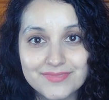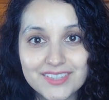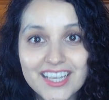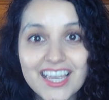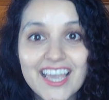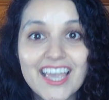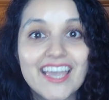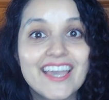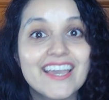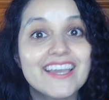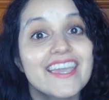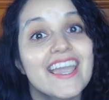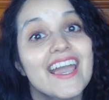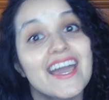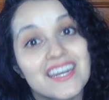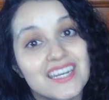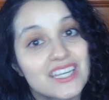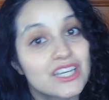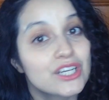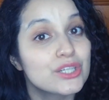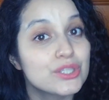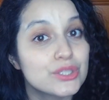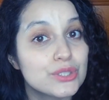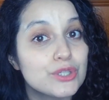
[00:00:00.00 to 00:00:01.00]
It can
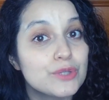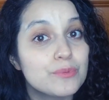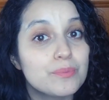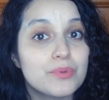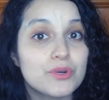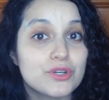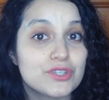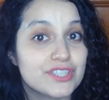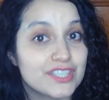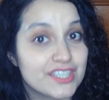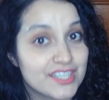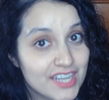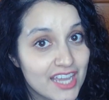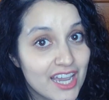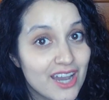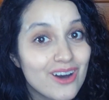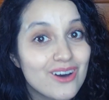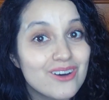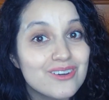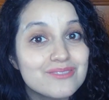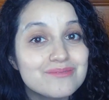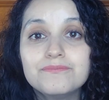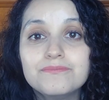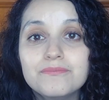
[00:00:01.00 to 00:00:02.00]
include
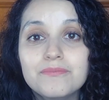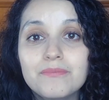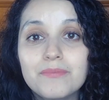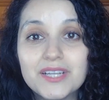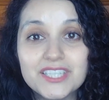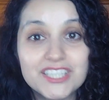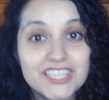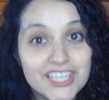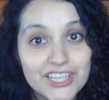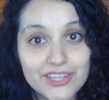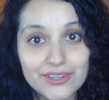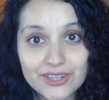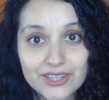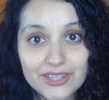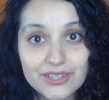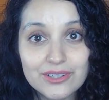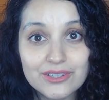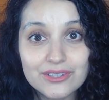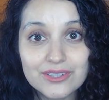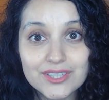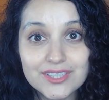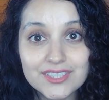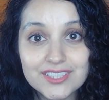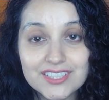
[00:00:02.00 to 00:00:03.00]
personnel,
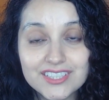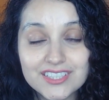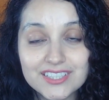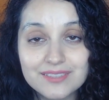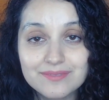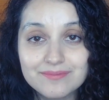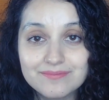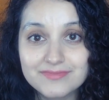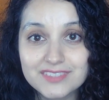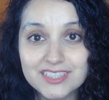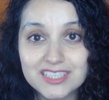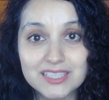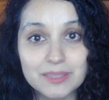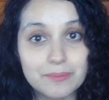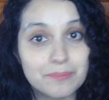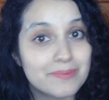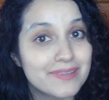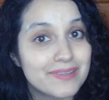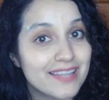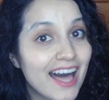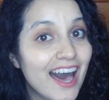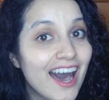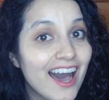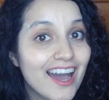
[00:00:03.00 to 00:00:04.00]
materials,
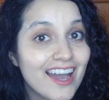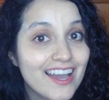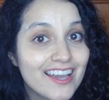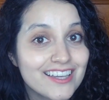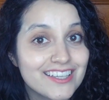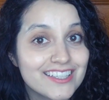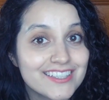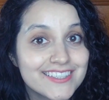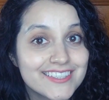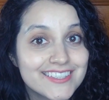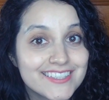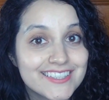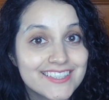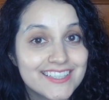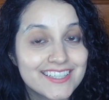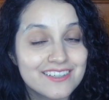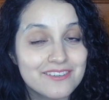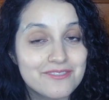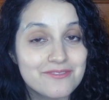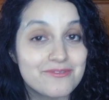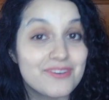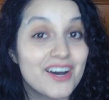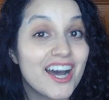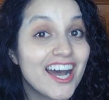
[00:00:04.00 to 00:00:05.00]
supplies,
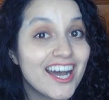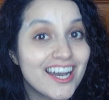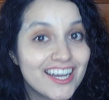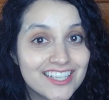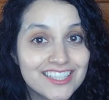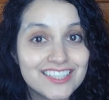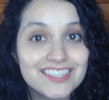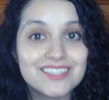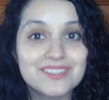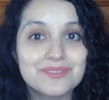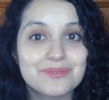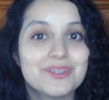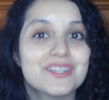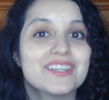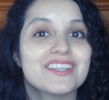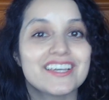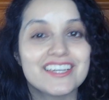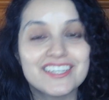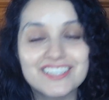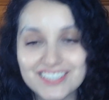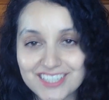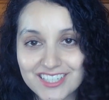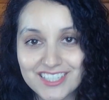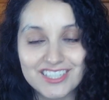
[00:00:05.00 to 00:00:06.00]
funds,
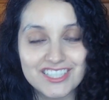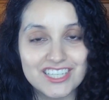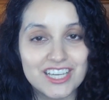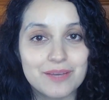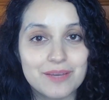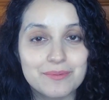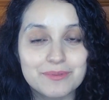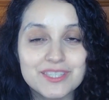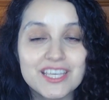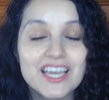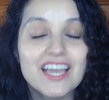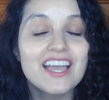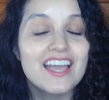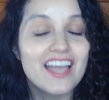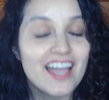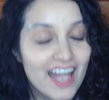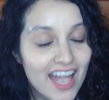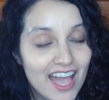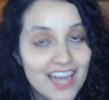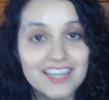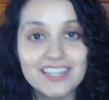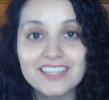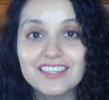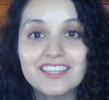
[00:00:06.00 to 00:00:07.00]
relationships,
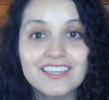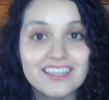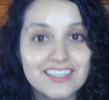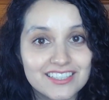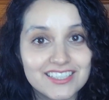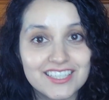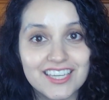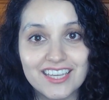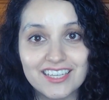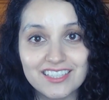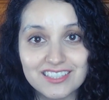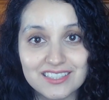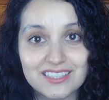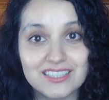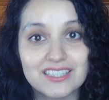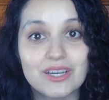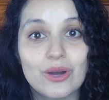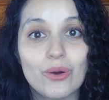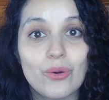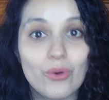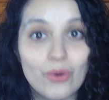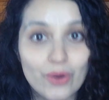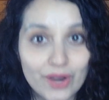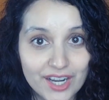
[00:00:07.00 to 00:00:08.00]
anything it takes to
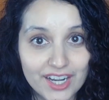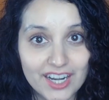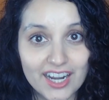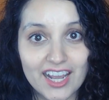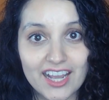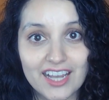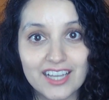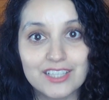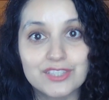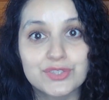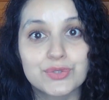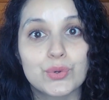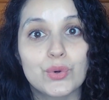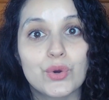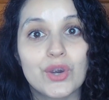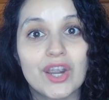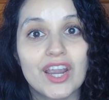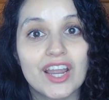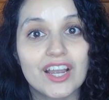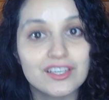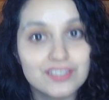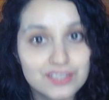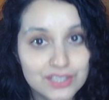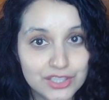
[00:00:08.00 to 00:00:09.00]
organize or
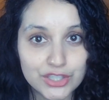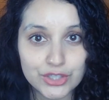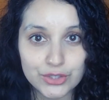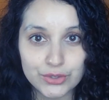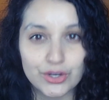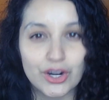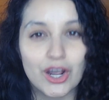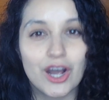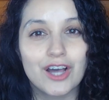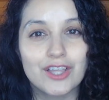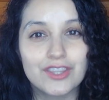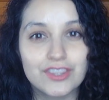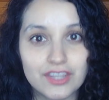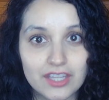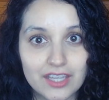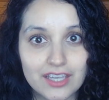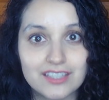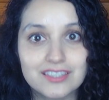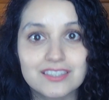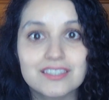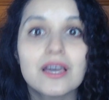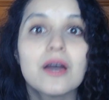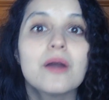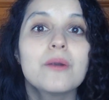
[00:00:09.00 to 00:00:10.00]
execute on
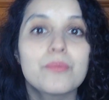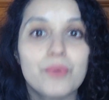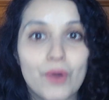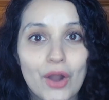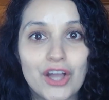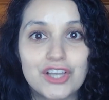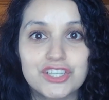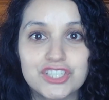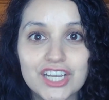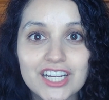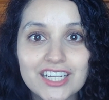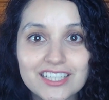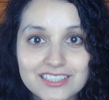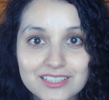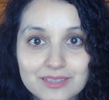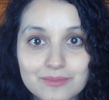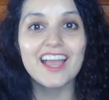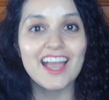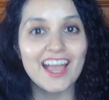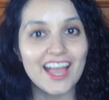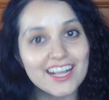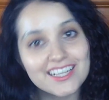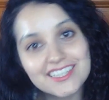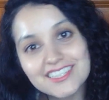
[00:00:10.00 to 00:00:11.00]
this project.
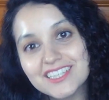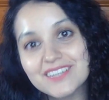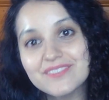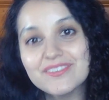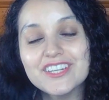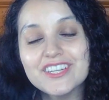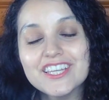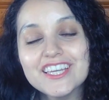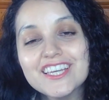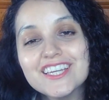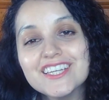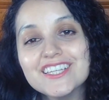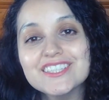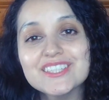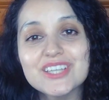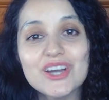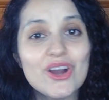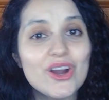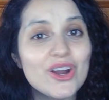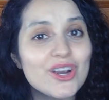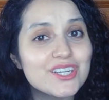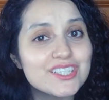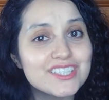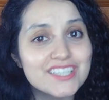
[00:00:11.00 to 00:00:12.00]
Activities
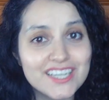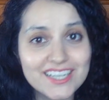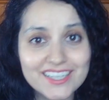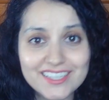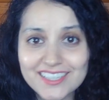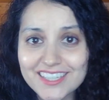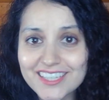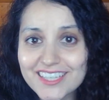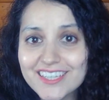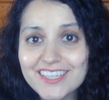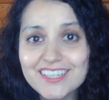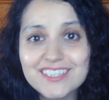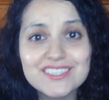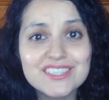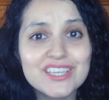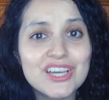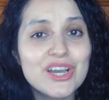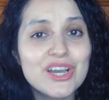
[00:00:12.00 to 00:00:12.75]
are techniques,